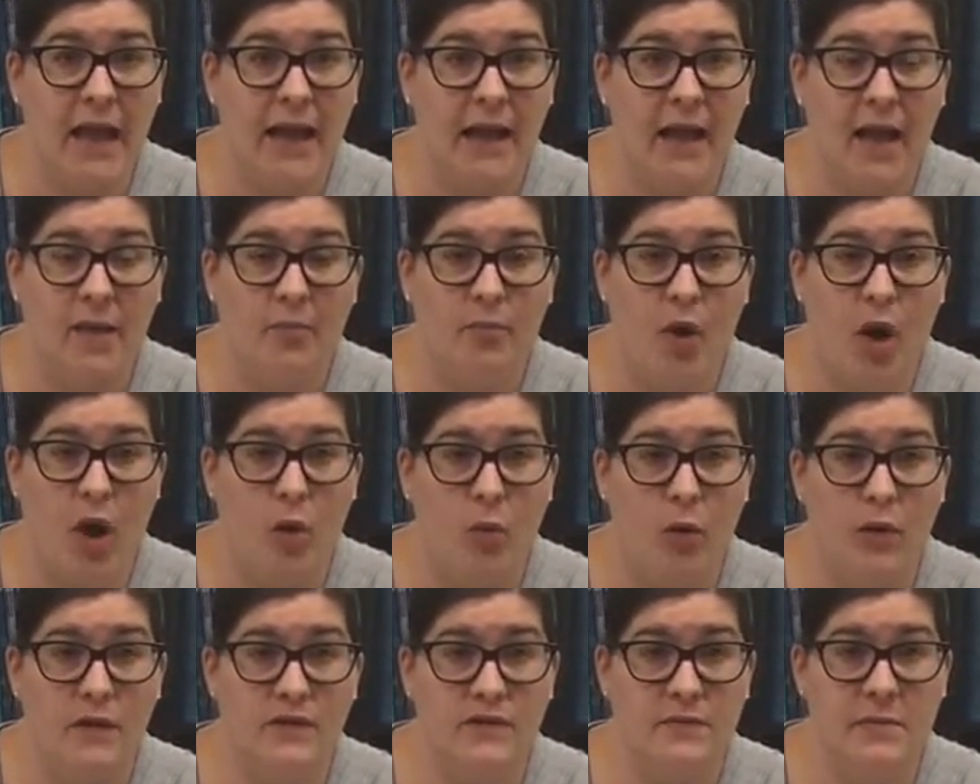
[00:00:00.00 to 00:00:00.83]
I bought
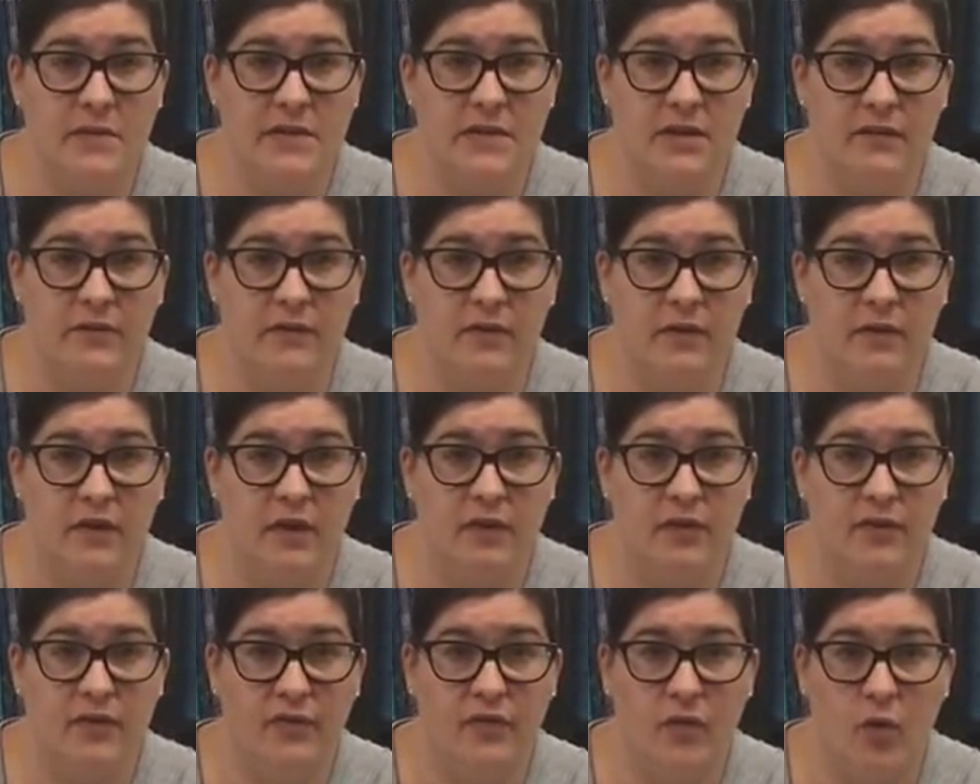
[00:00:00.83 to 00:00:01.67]
one specifically
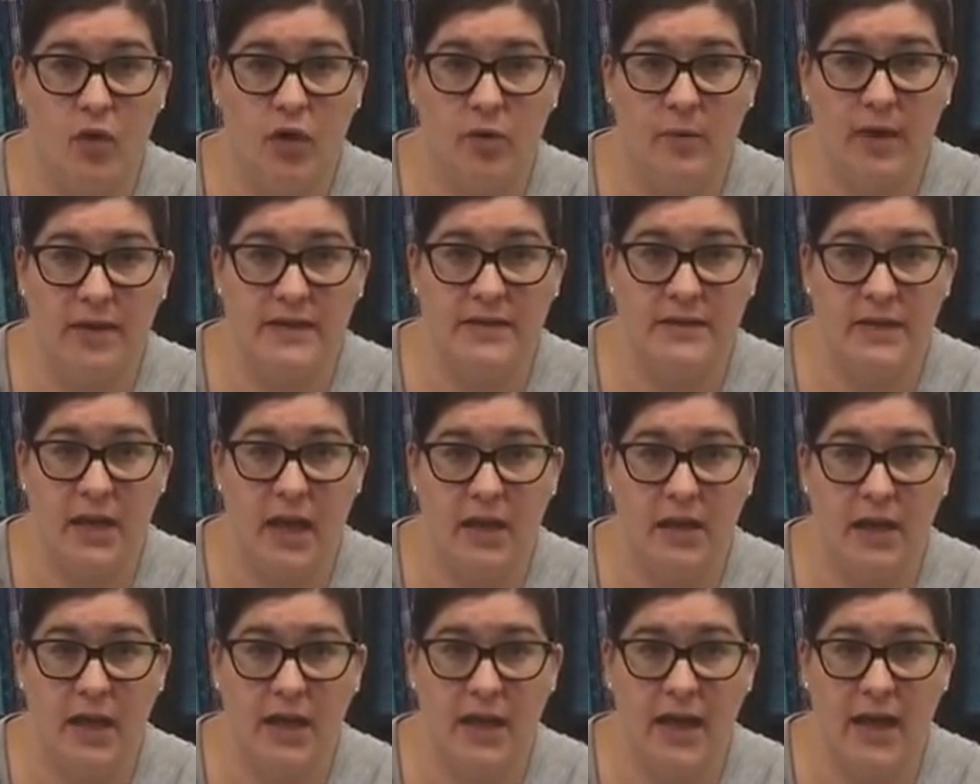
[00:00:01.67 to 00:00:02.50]
for my
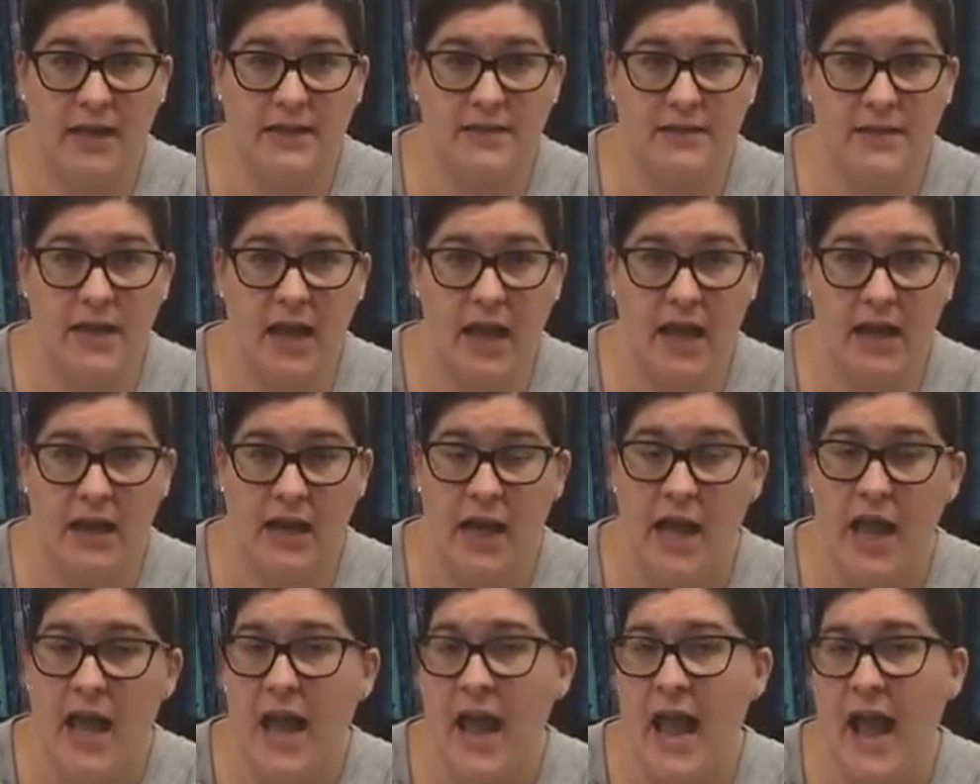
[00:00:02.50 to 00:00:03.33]
Skyline S9,
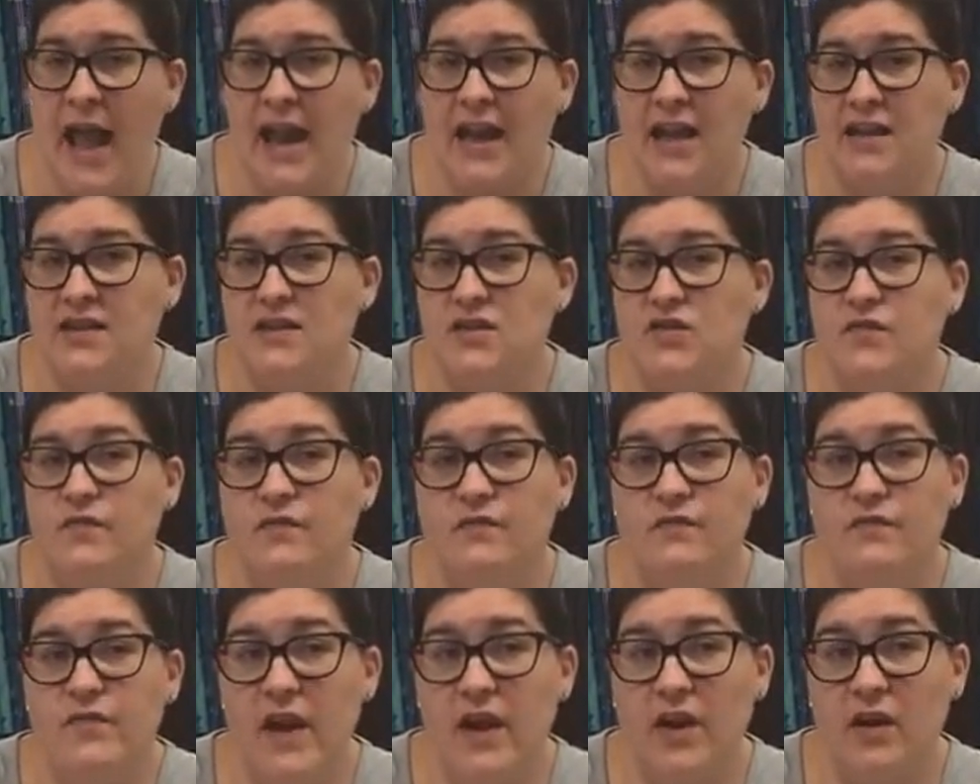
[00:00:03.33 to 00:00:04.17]
and it's
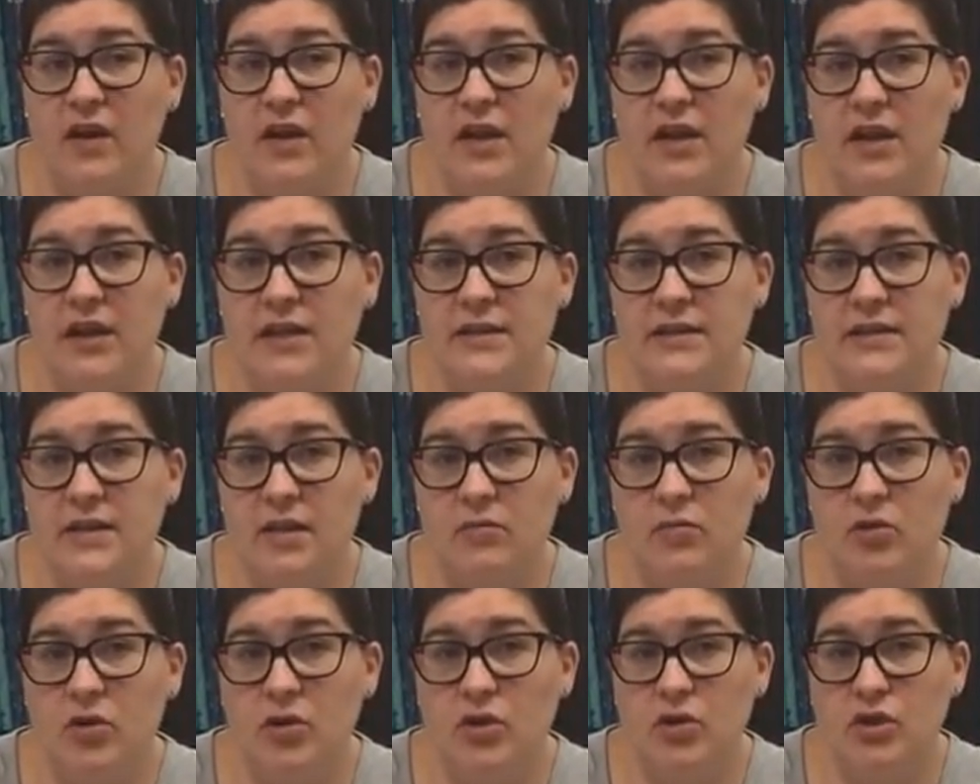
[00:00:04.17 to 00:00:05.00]
very
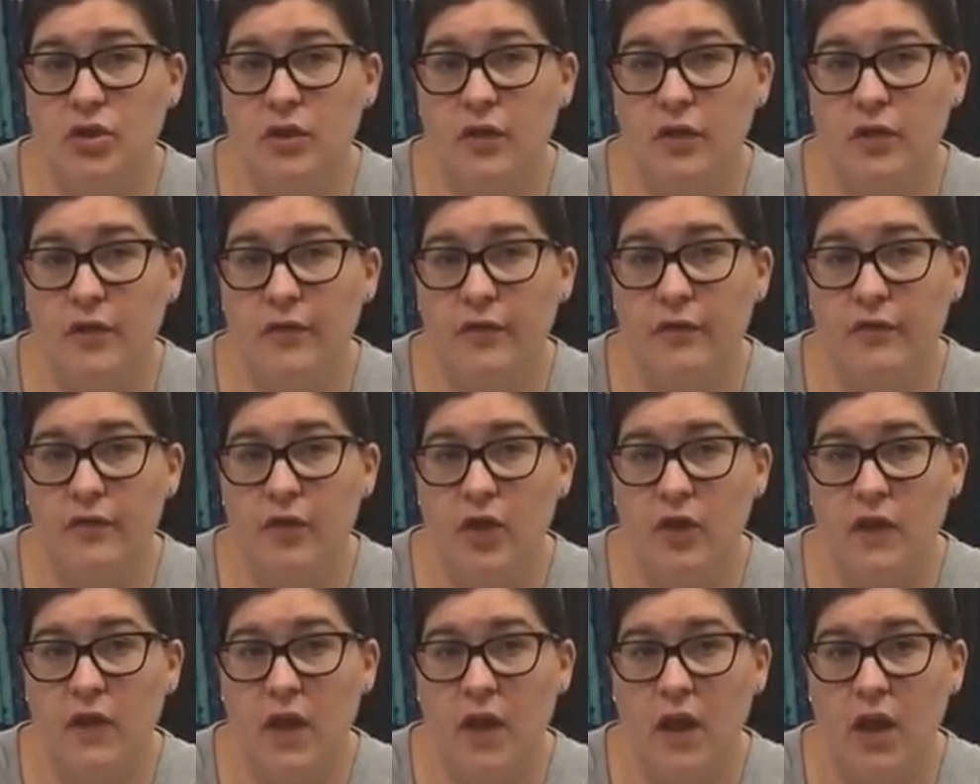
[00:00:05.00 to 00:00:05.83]
similar to the foot
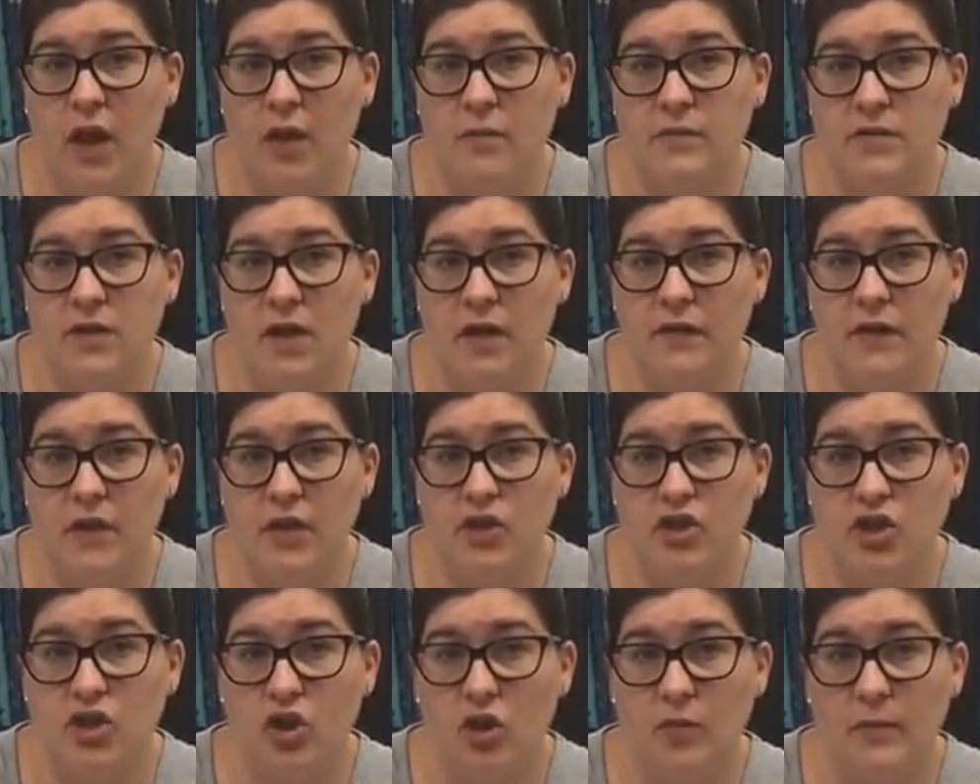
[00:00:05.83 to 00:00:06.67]
that comes on the
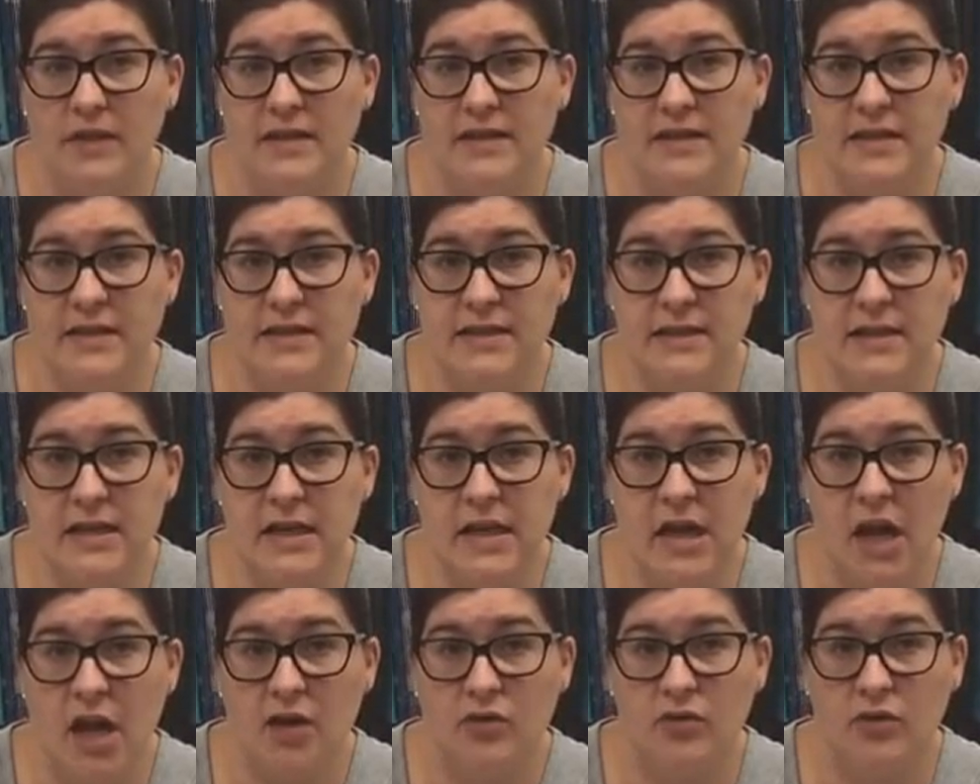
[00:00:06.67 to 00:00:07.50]
Janome
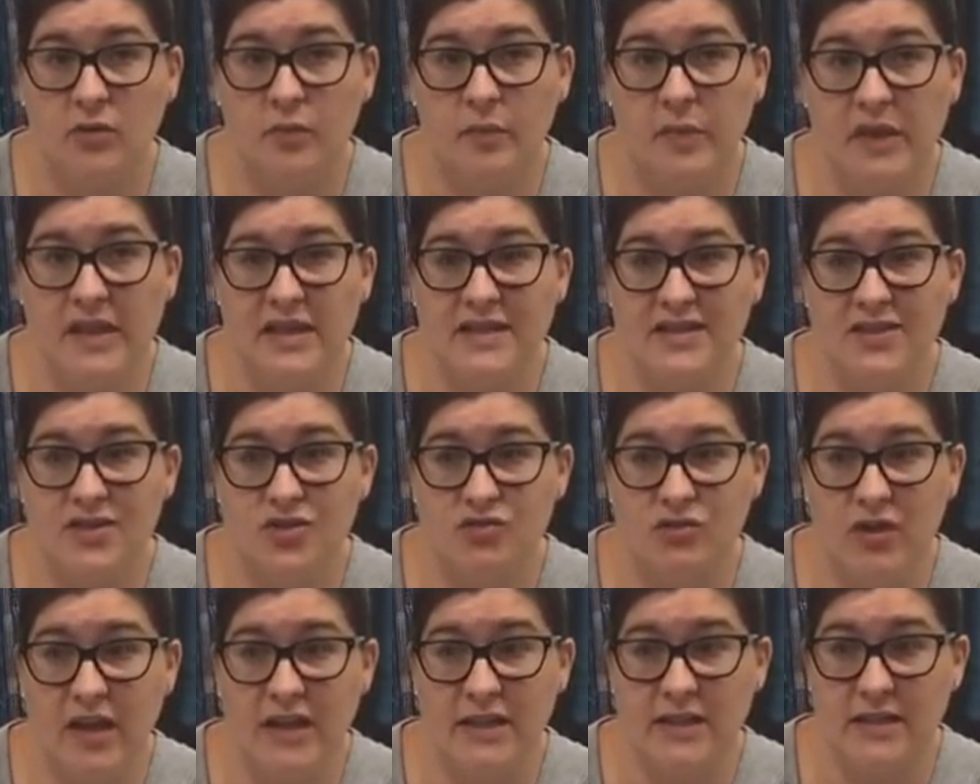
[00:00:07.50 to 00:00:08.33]
1600p
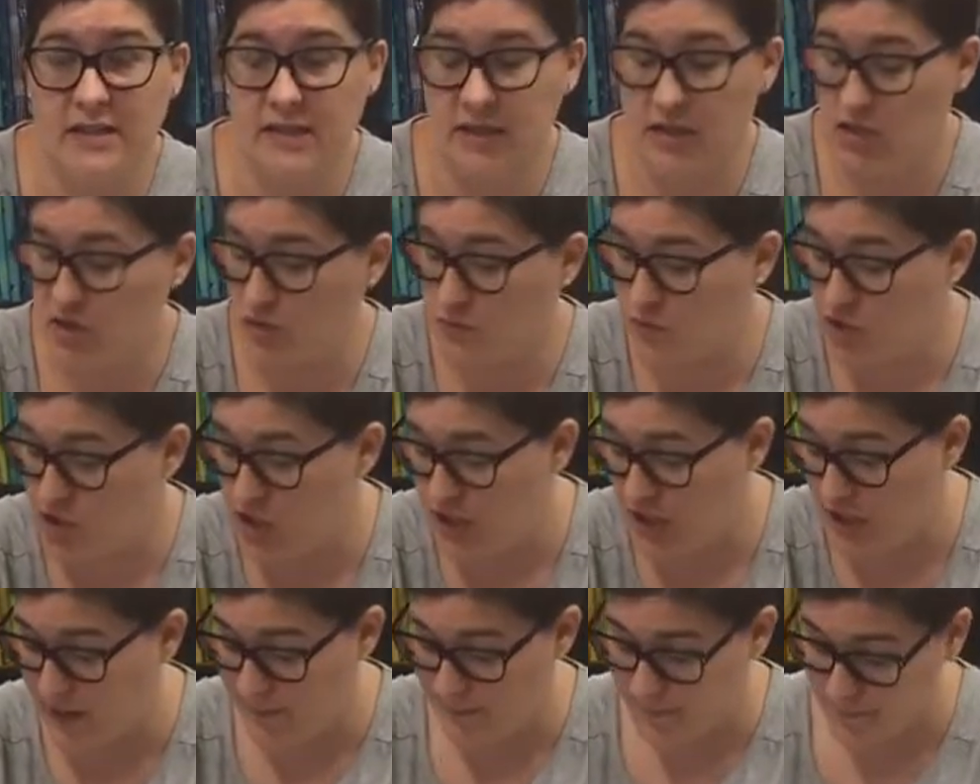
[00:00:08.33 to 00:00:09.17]
straight stitch machine.